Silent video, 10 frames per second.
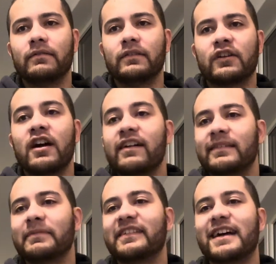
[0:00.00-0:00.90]
the
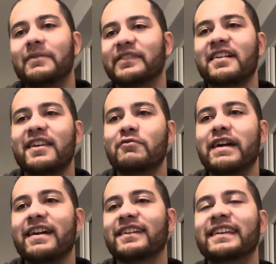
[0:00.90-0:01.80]
concept of this album is kind of
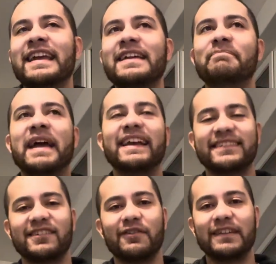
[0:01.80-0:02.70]
weird because he based
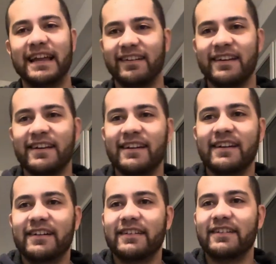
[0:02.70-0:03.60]
it off like
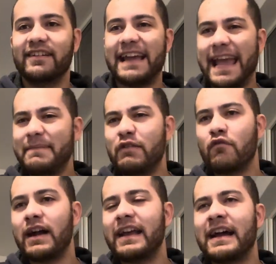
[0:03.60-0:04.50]
Amy
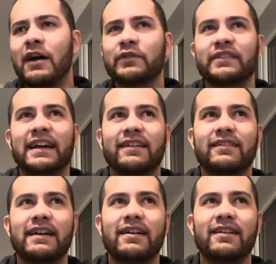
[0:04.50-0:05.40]
Winehouse, like
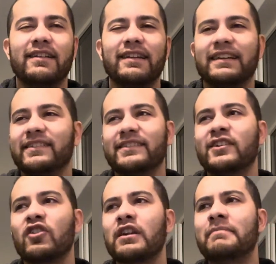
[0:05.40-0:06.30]

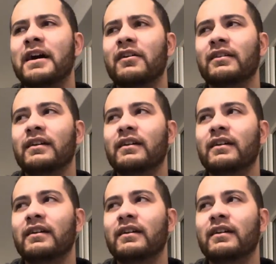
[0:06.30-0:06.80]
talking about